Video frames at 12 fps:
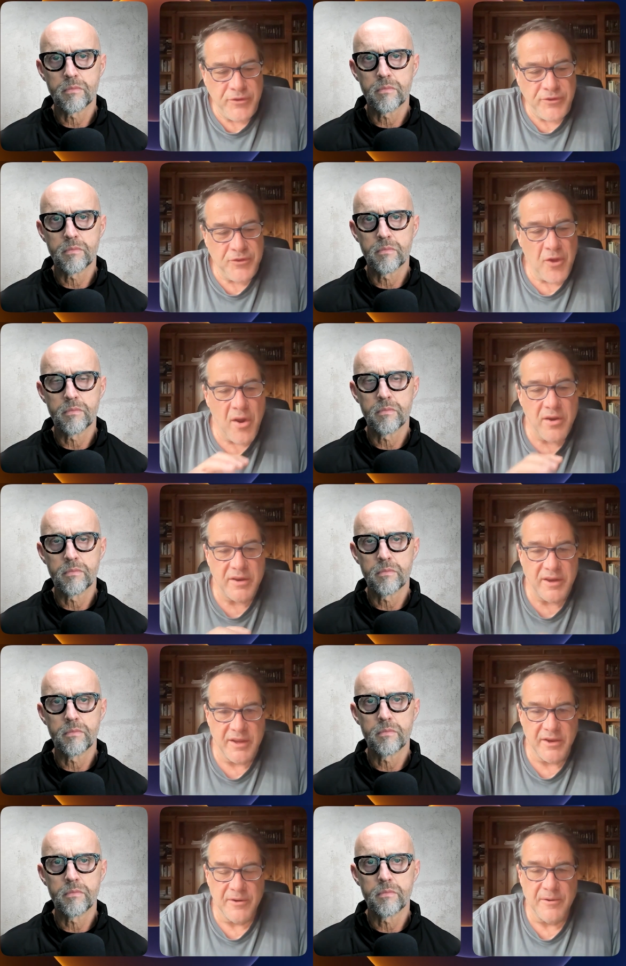Speaker 1: started
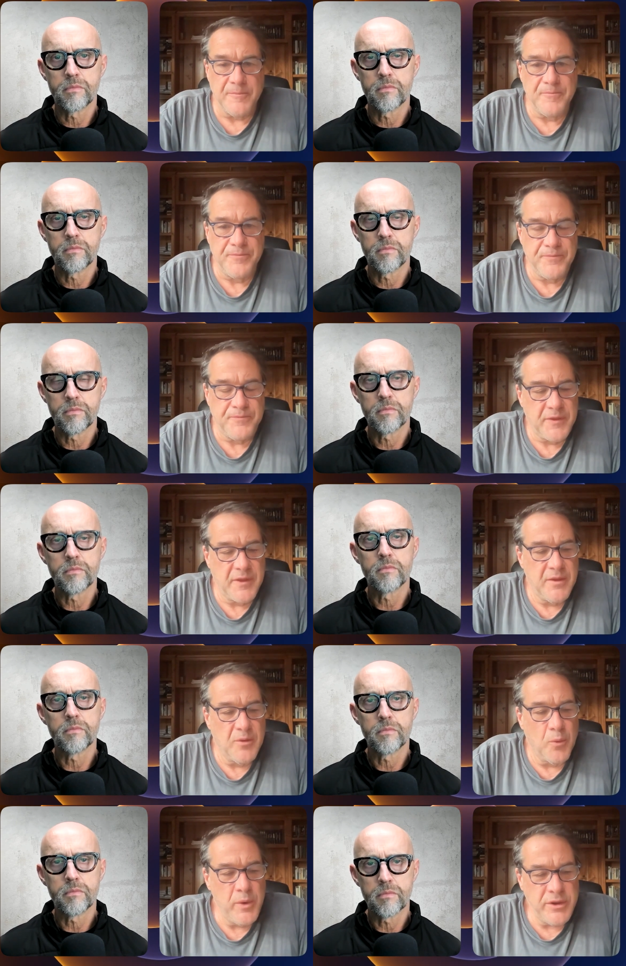here,
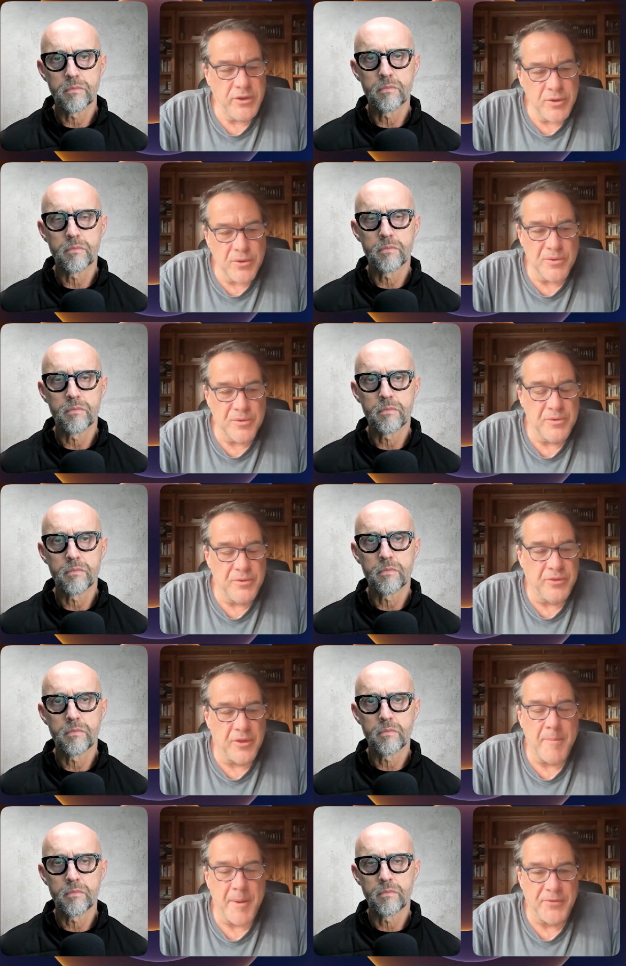we knew
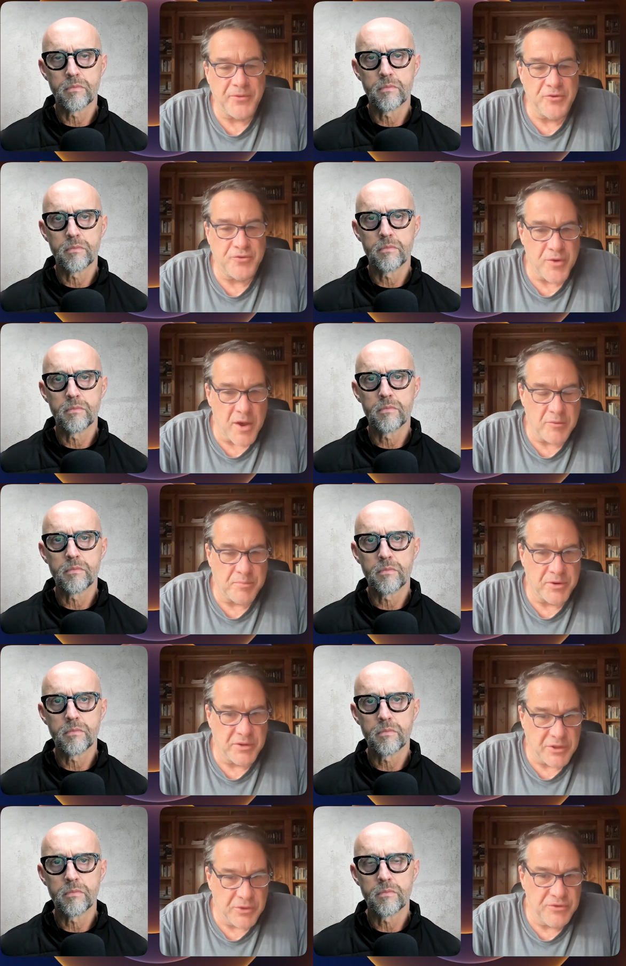about the drug
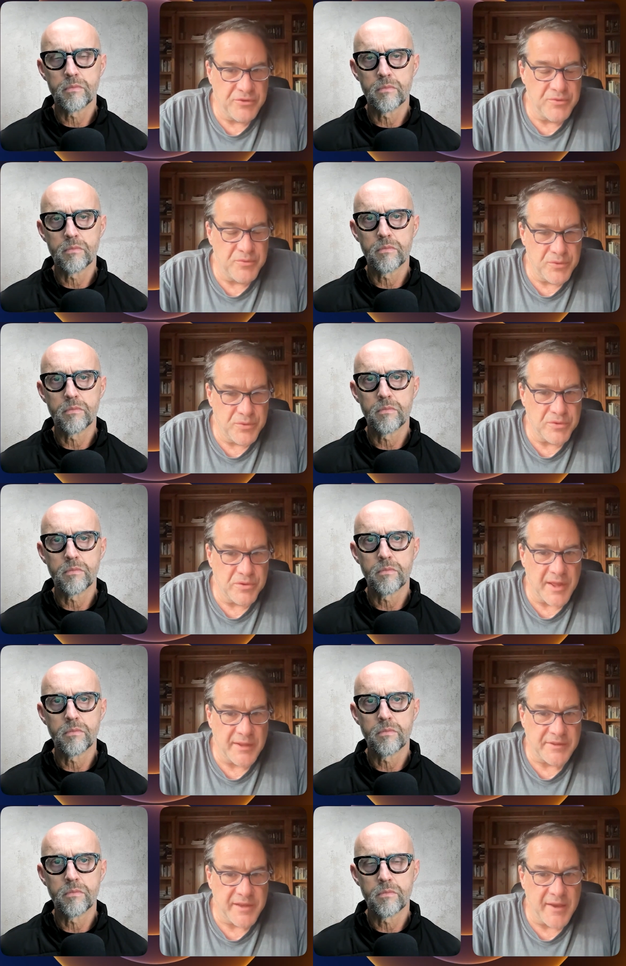preclusion rule
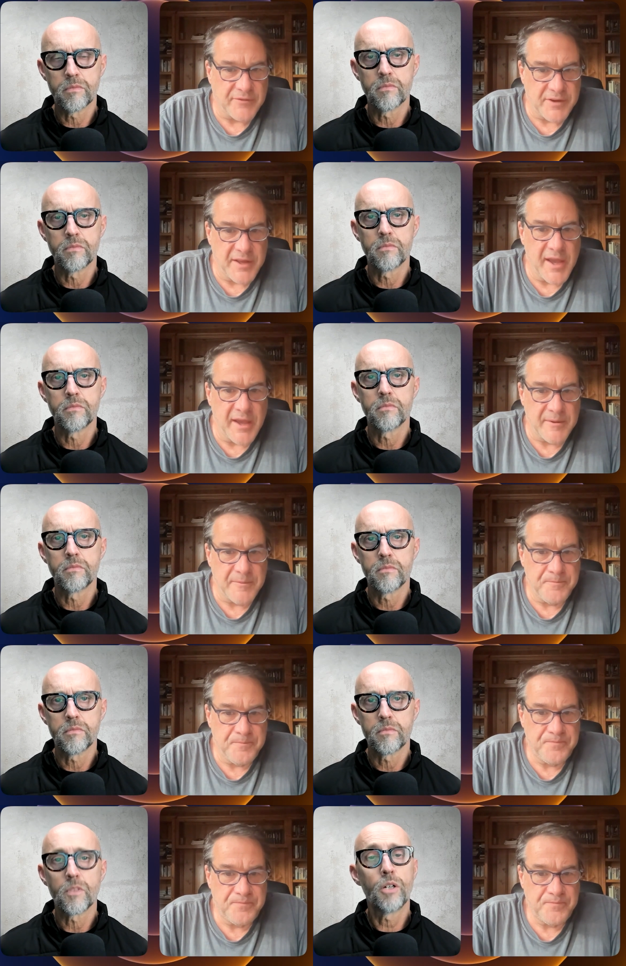at the FDA.
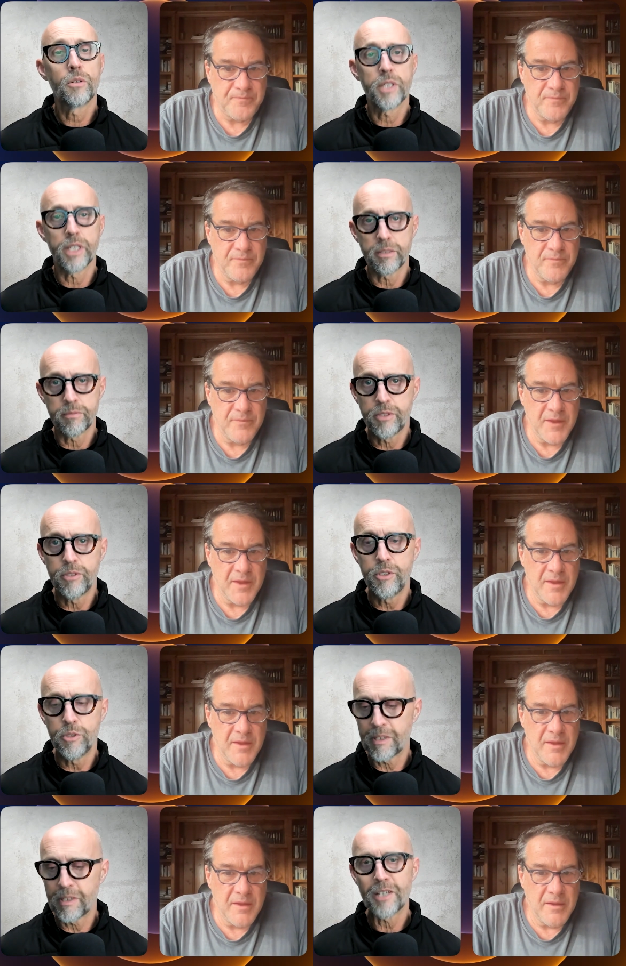
Speaker 2: Okay, you
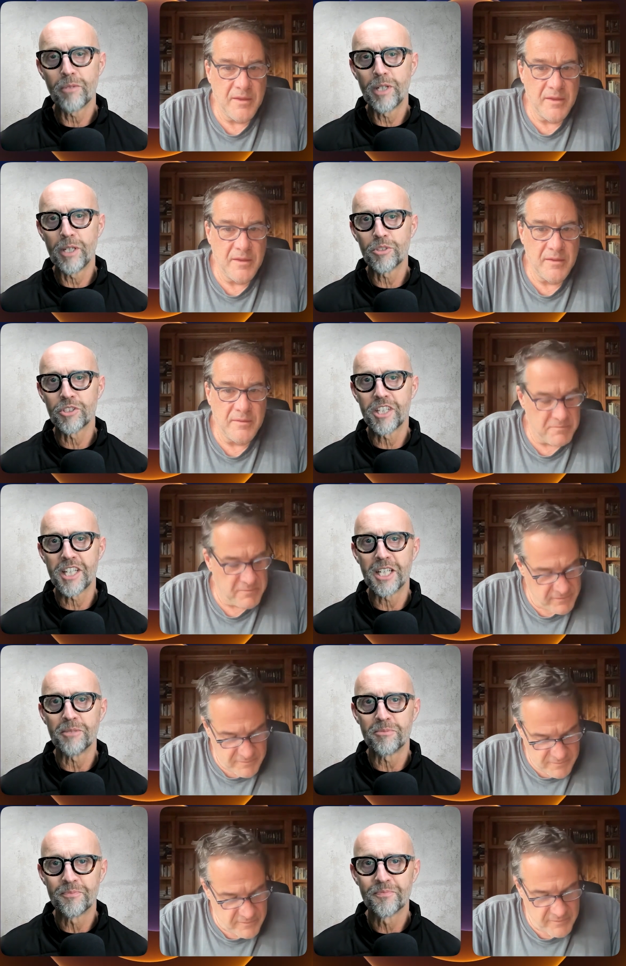knew about that when it was
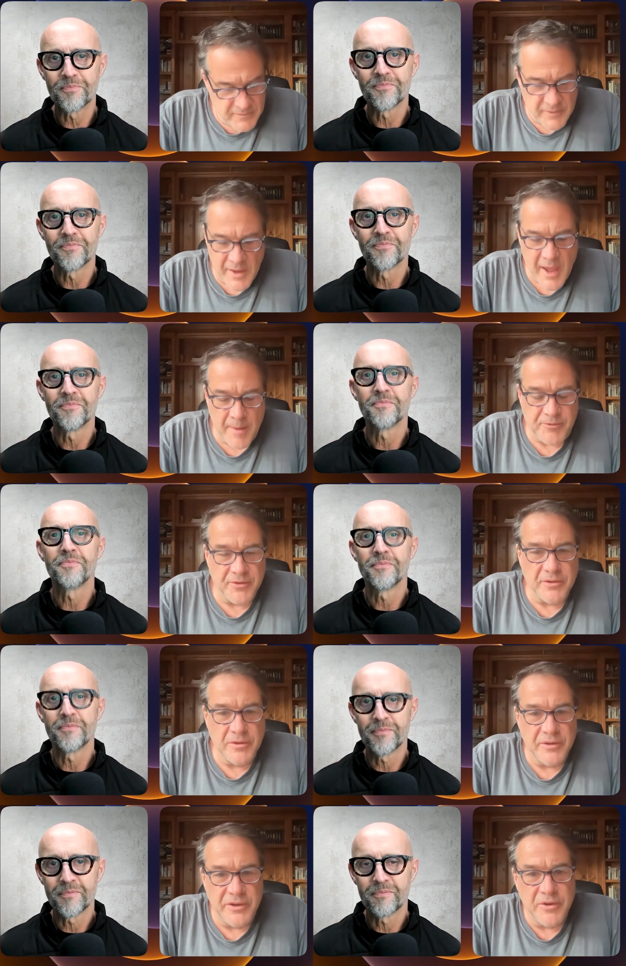there.
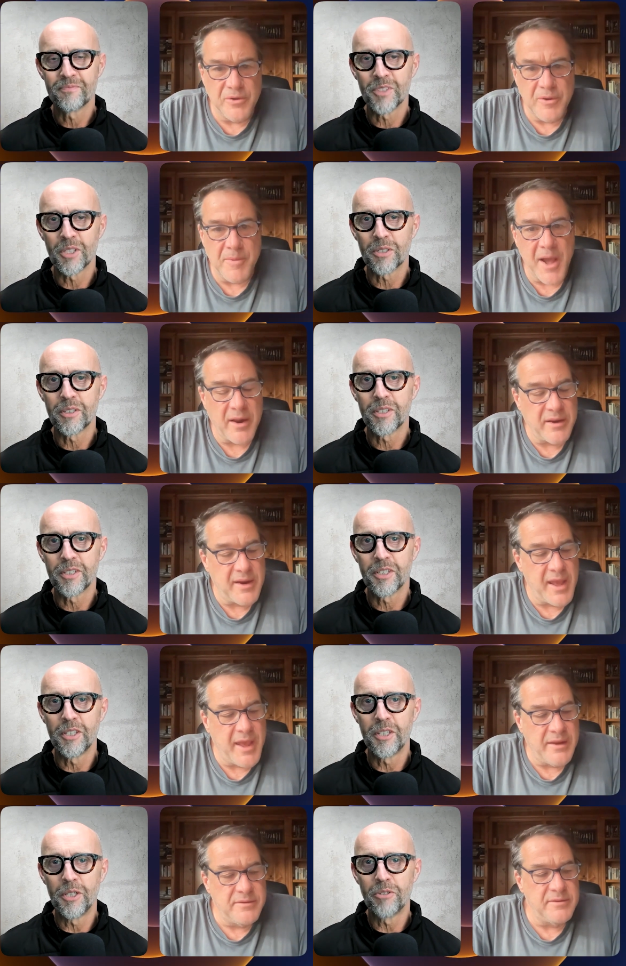
Speaker 1: Absolutely knew about it,
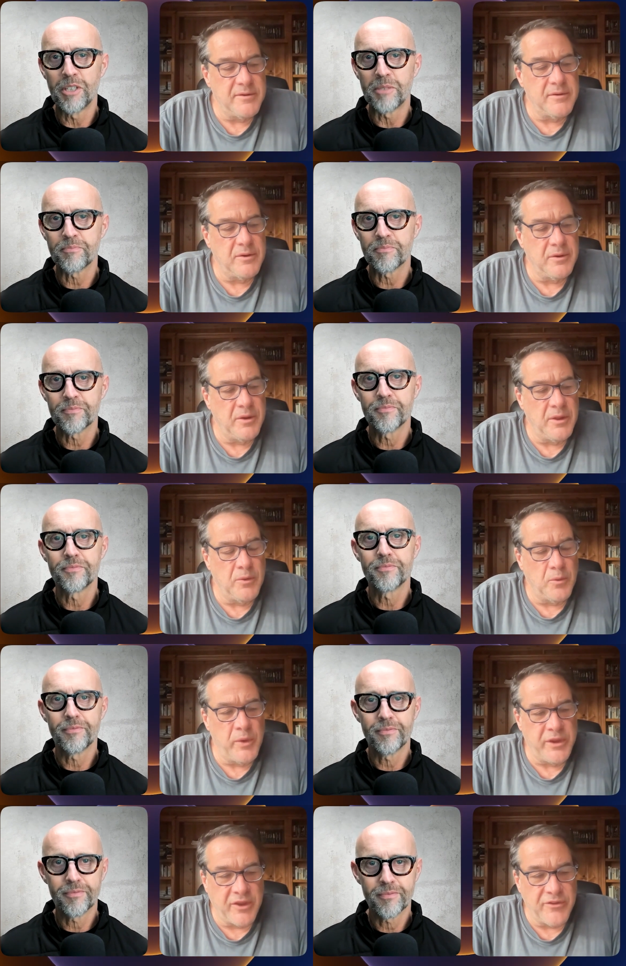and all right,
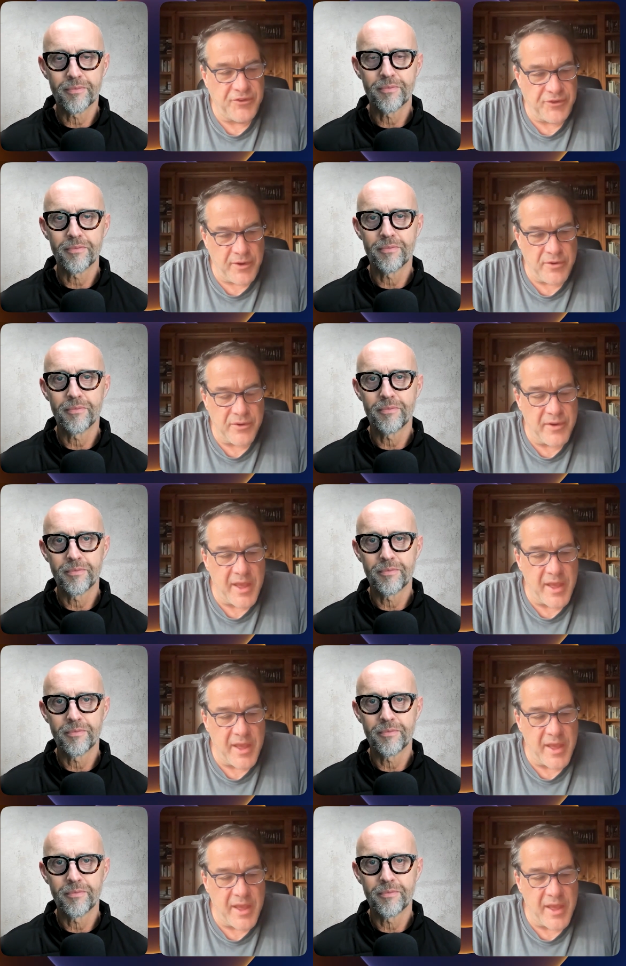we considered